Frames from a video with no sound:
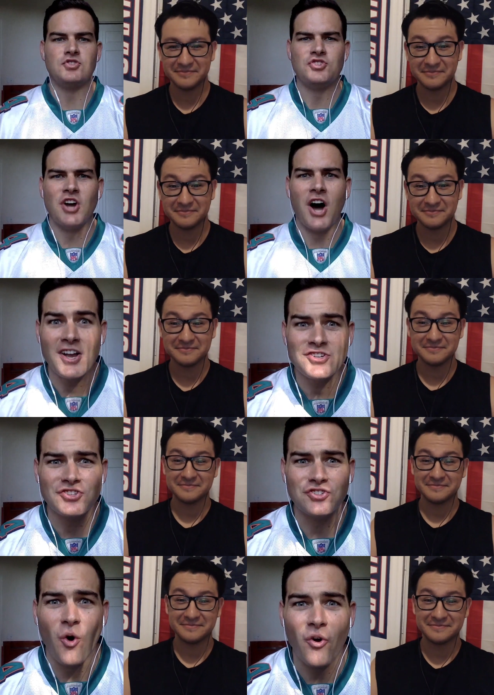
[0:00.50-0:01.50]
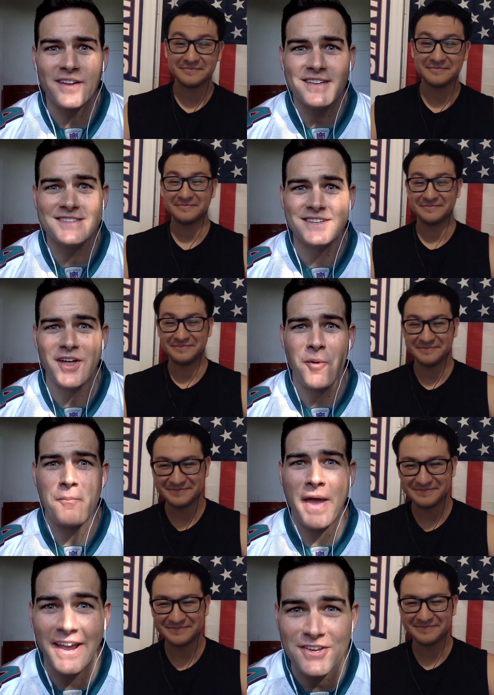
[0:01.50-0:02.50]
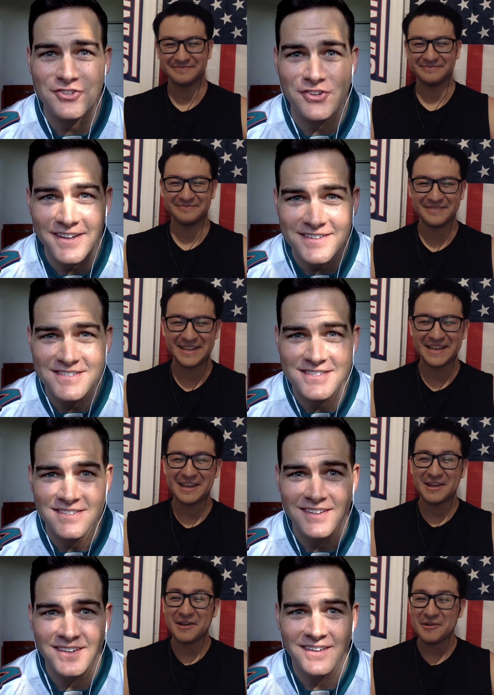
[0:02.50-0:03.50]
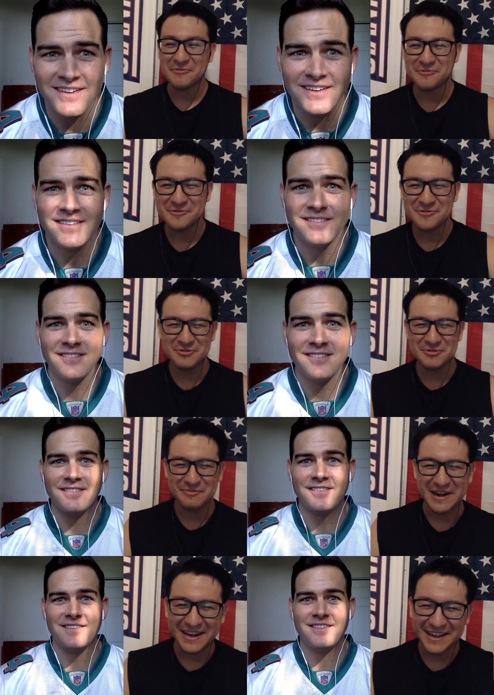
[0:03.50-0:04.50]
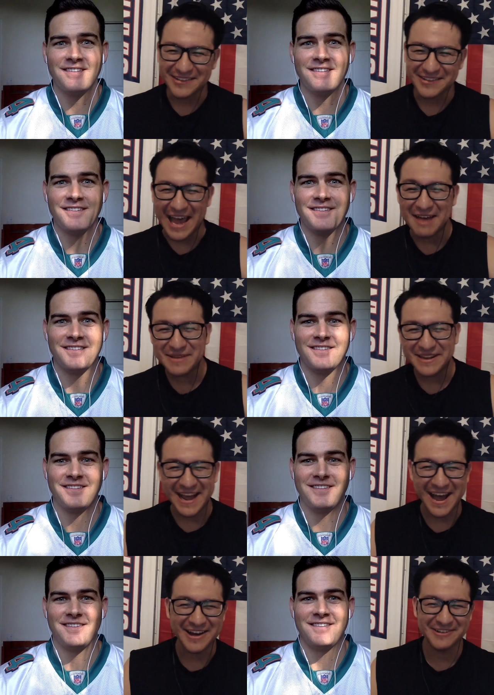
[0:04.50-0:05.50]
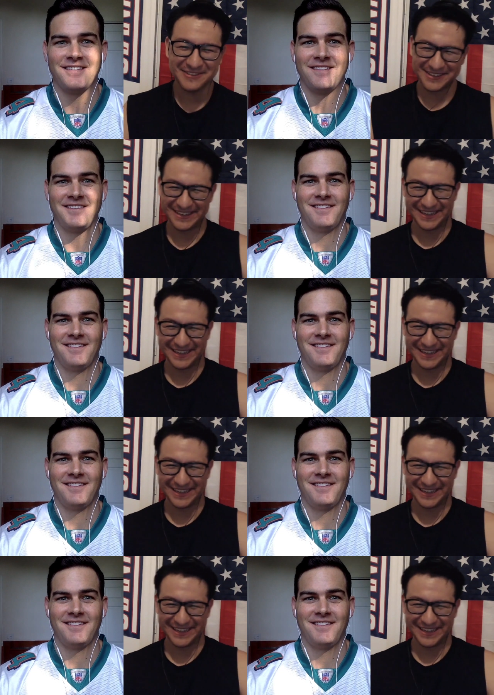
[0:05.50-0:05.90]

Speaker 1: Josh Gordon to the Patriots? Ooh, Brady is happy now.